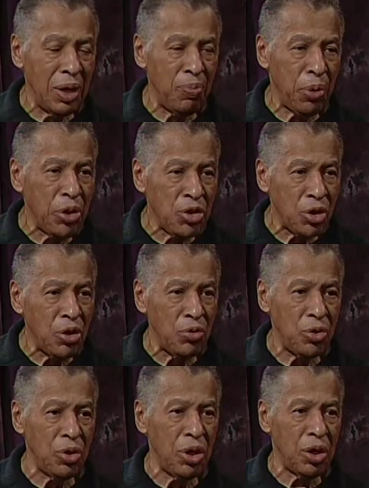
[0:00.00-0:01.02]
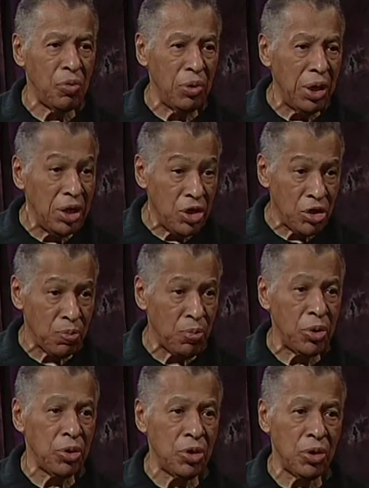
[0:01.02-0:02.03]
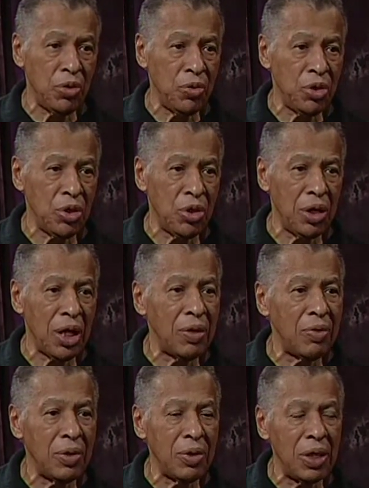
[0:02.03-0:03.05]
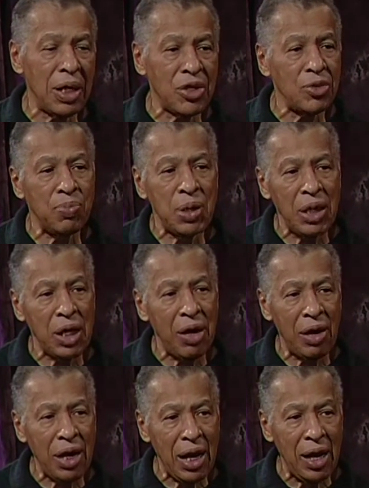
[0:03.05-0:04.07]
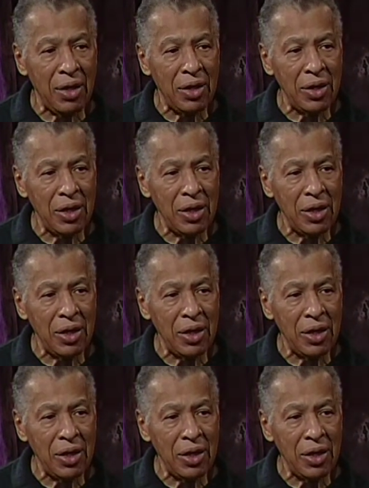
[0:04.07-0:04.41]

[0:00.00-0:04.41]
persecution, religious persecution that is being carried out.